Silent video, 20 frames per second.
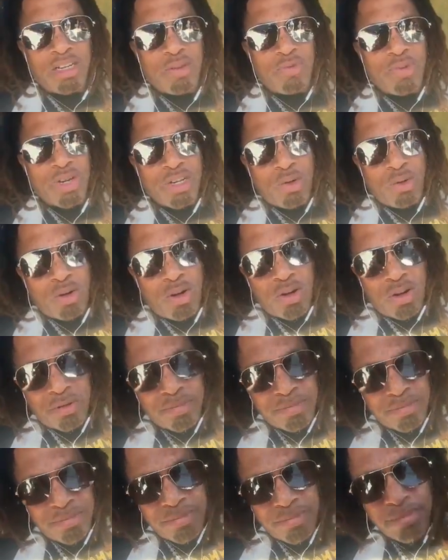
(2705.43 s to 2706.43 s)
RICO law.
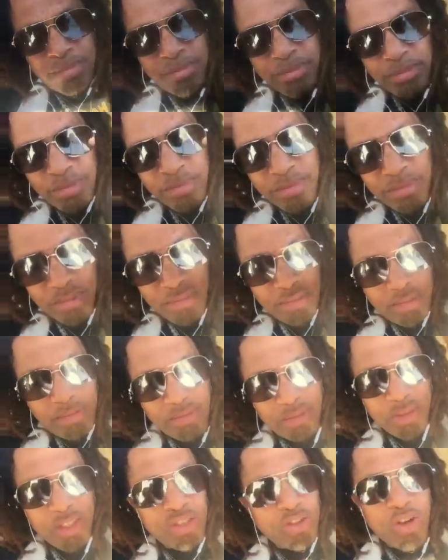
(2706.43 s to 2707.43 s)

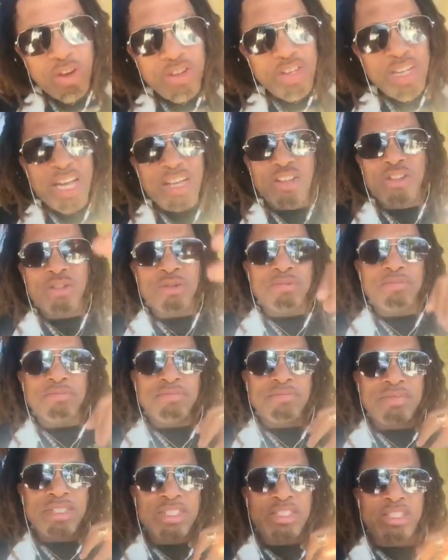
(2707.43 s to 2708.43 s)
That's all you got to do
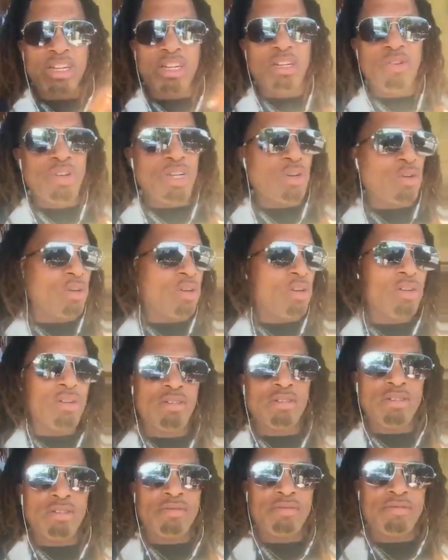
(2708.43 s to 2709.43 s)
is study the RICO law.
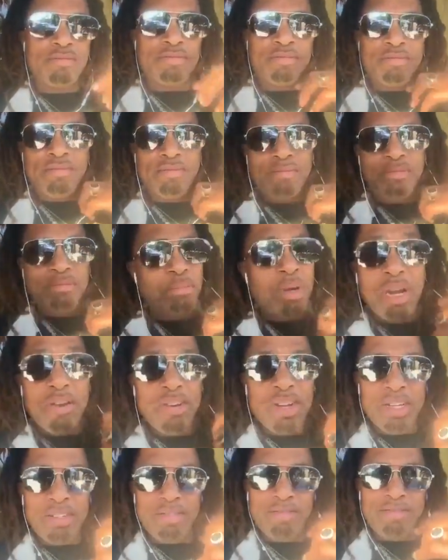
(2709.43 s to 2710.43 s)

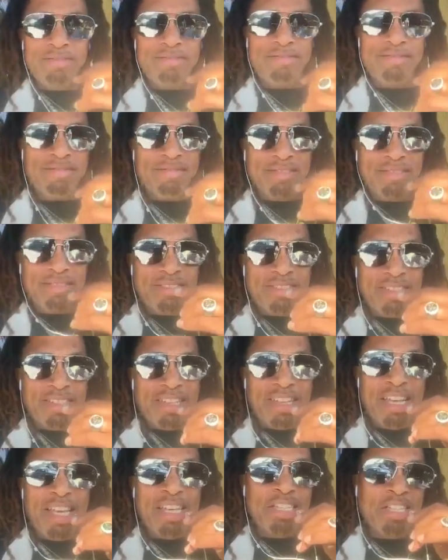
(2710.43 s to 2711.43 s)
Period.
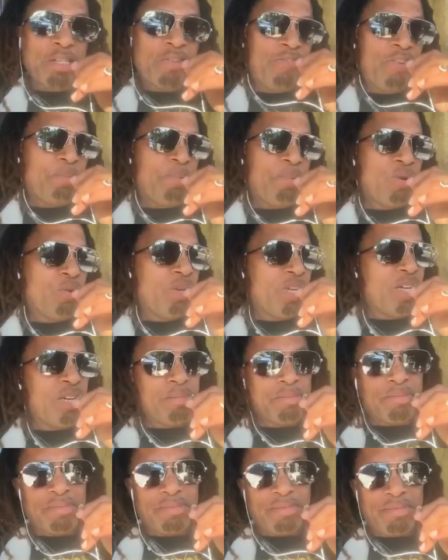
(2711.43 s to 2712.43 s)
And just flip it on
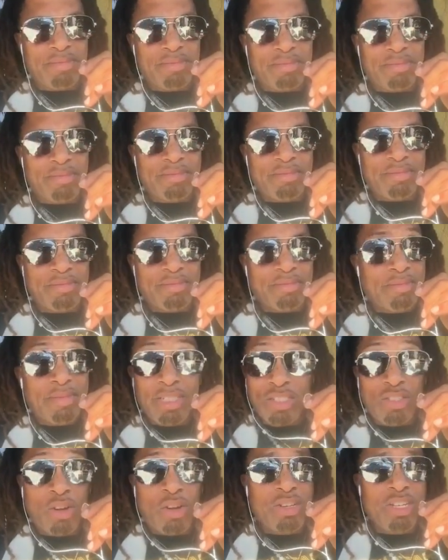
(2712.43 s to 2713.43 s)
them.
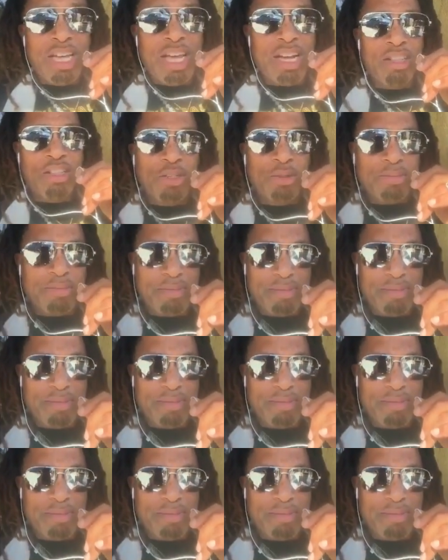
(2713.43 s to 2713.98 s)
That's all you got to do.